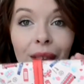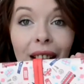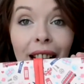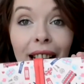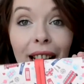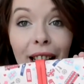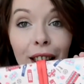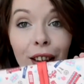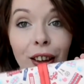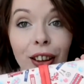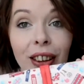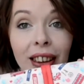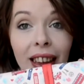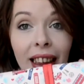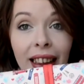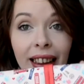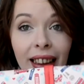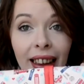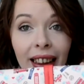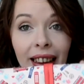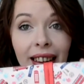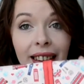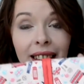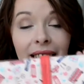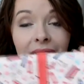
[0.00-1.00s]
It looks like
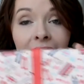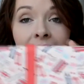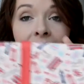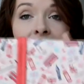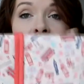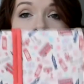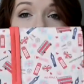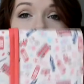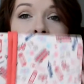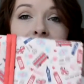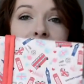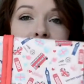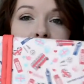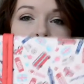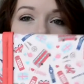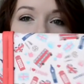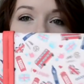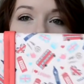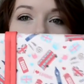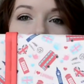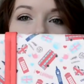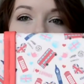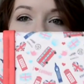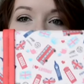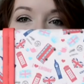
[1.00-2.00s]
this. I don't know
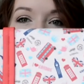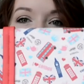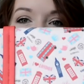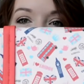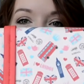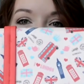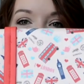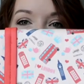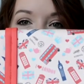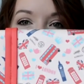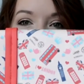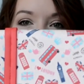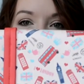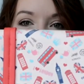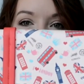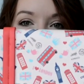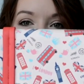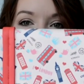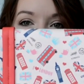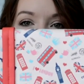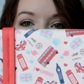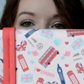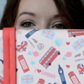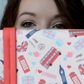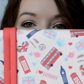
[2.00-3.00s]
if you can really see the
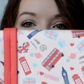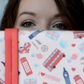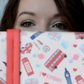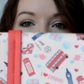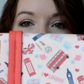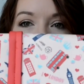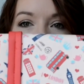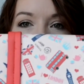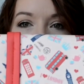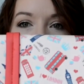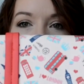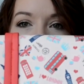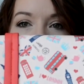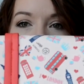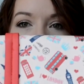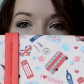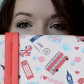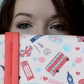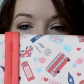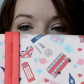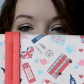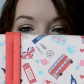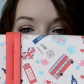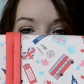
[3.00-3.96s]
print on it so good,